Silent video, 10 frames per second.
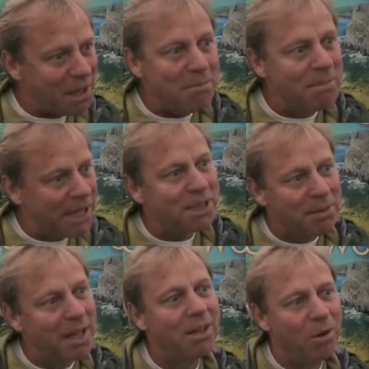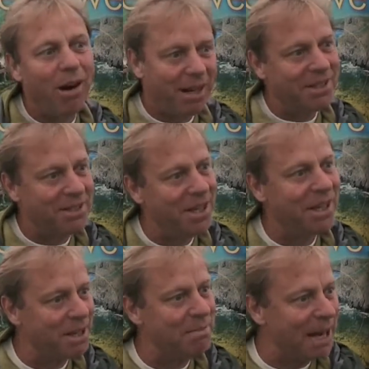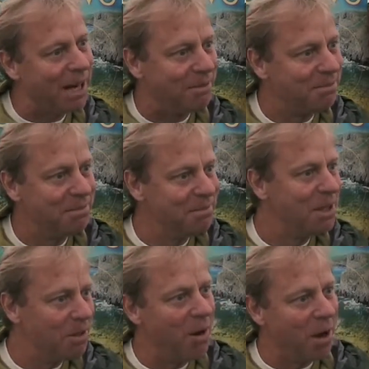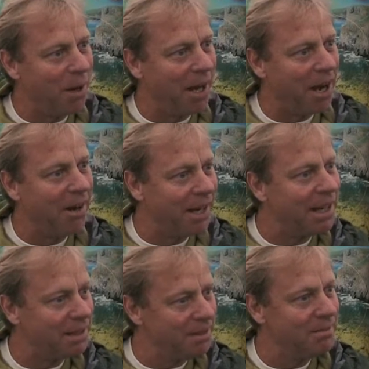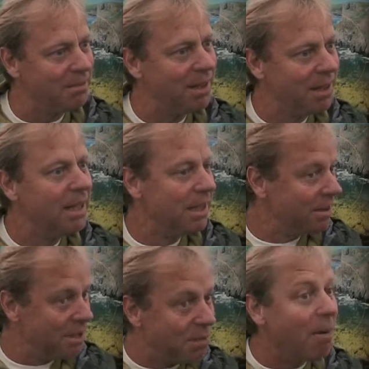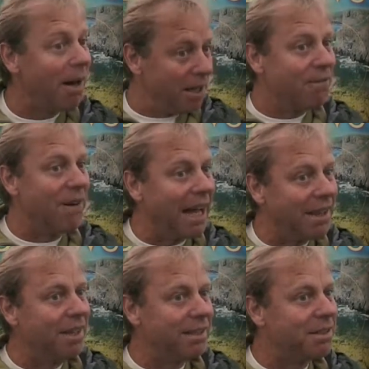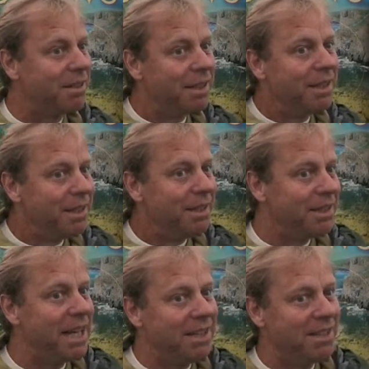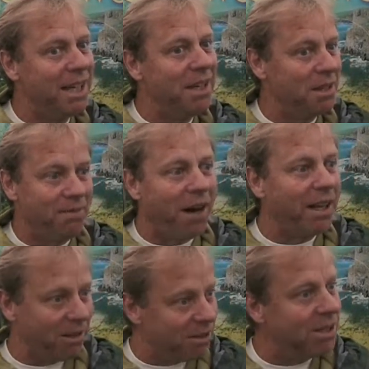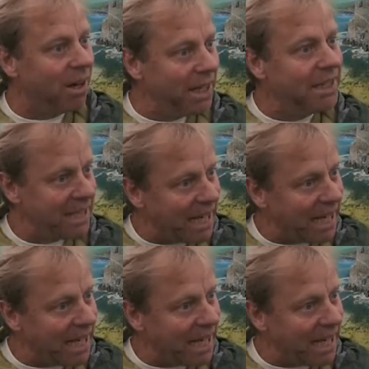makes me quite concerned about where we're going, despite the fact that there's the, the vital signs